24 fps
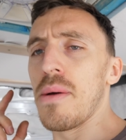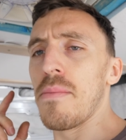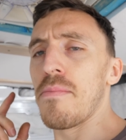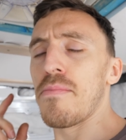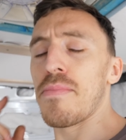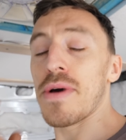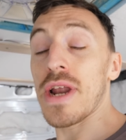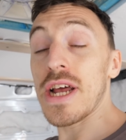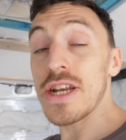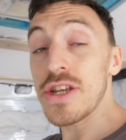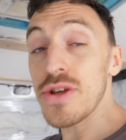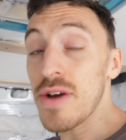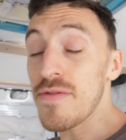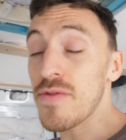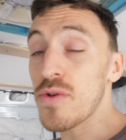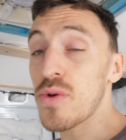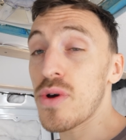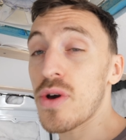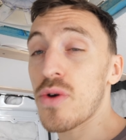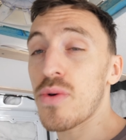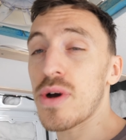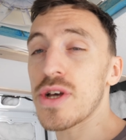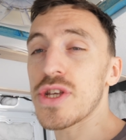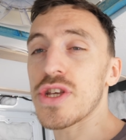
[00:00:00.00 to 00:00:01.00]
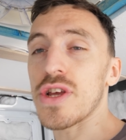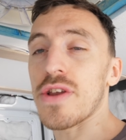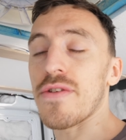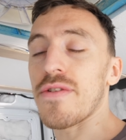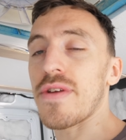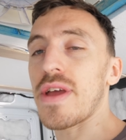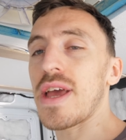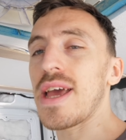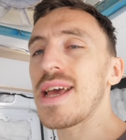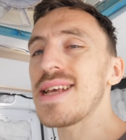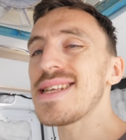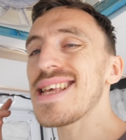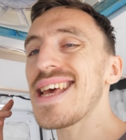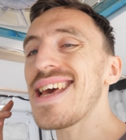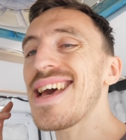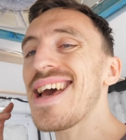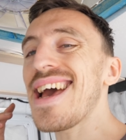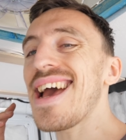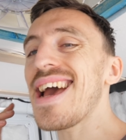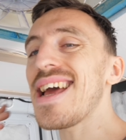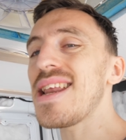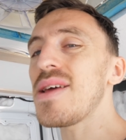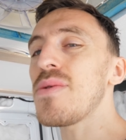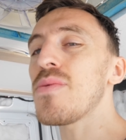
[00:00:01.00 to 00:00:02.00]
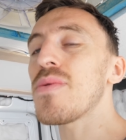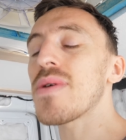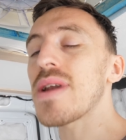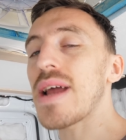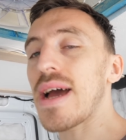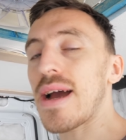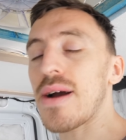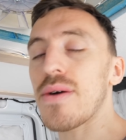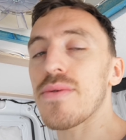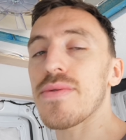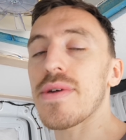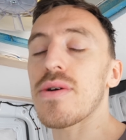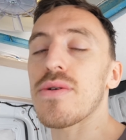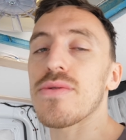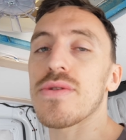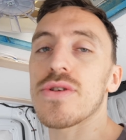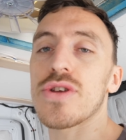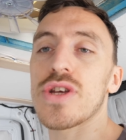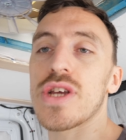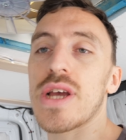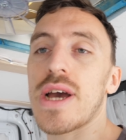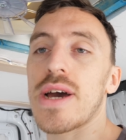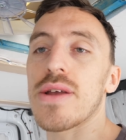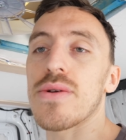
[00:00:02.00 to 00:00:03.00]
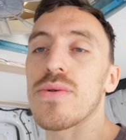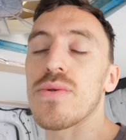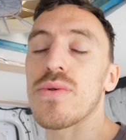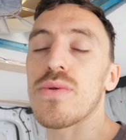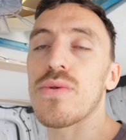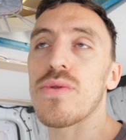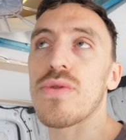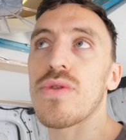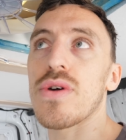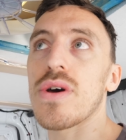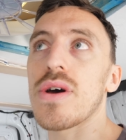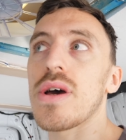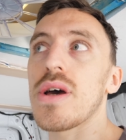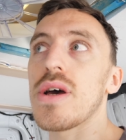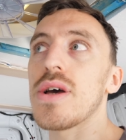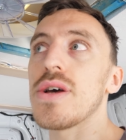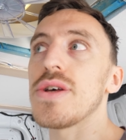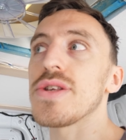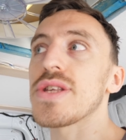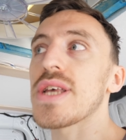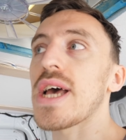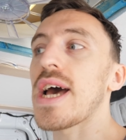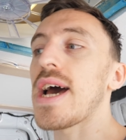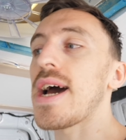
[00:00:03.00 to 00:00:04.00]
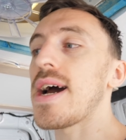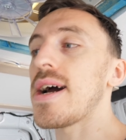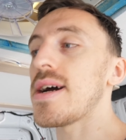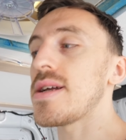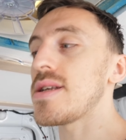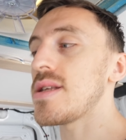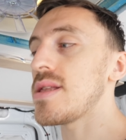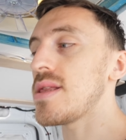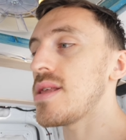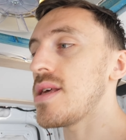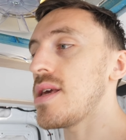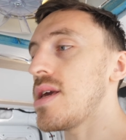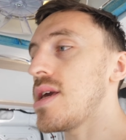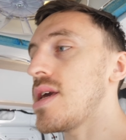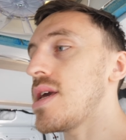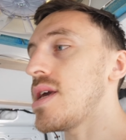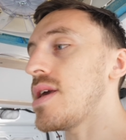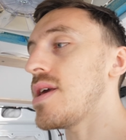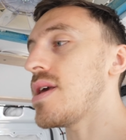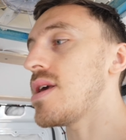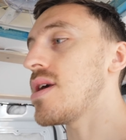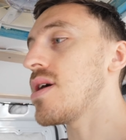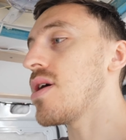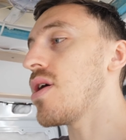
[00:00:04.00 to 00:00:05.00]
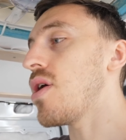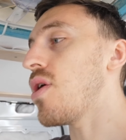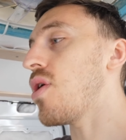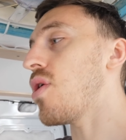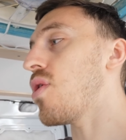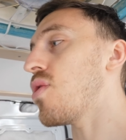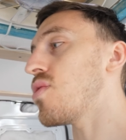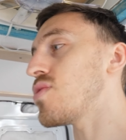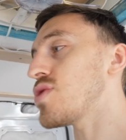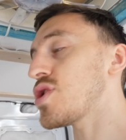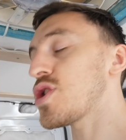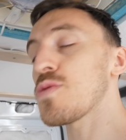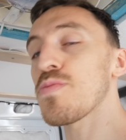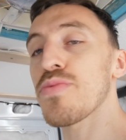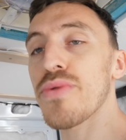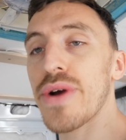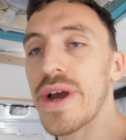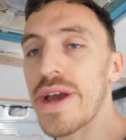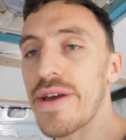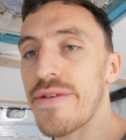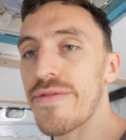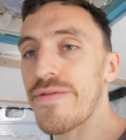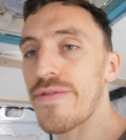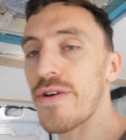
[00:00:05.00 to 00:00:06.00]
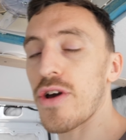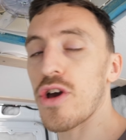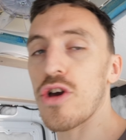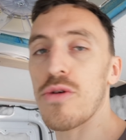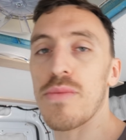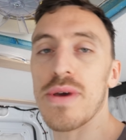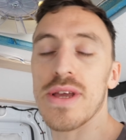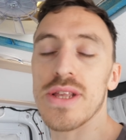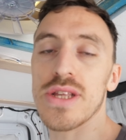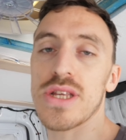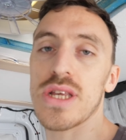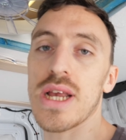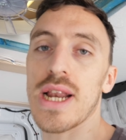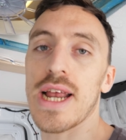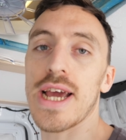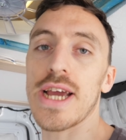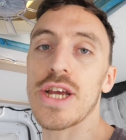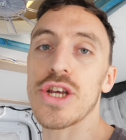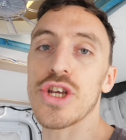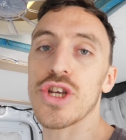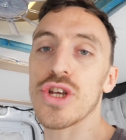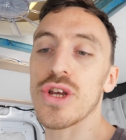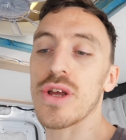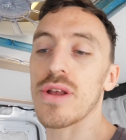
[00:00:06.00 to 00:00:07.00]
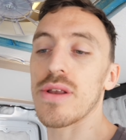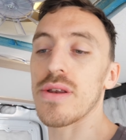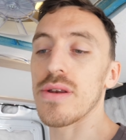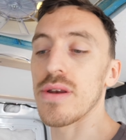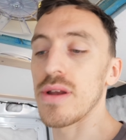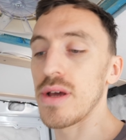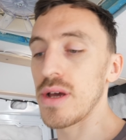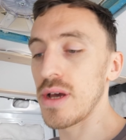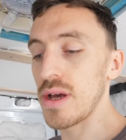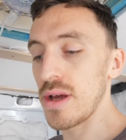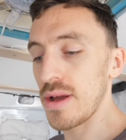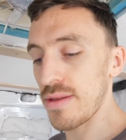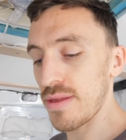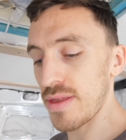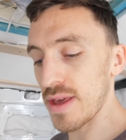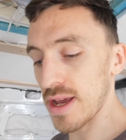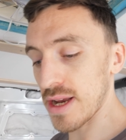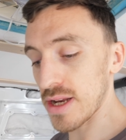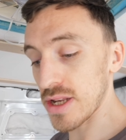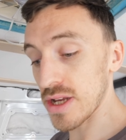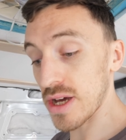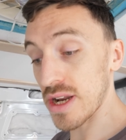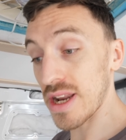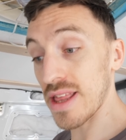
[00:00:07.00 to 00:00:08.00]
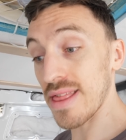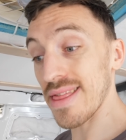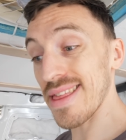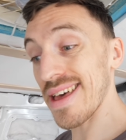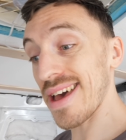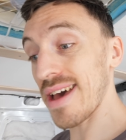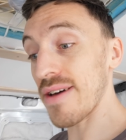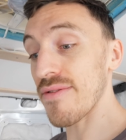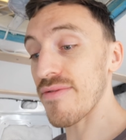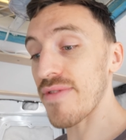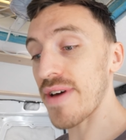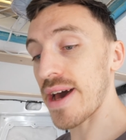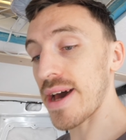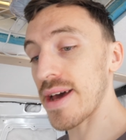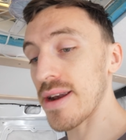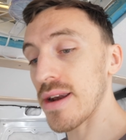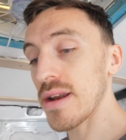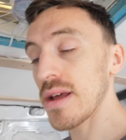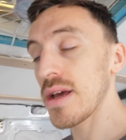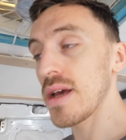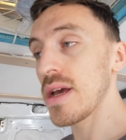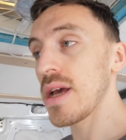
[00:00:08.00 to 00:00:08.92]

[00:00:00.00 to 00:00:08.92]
But I do have a quick question. Is there anyone out there on the channel that has had the whole spray foam insulation thing done in their van?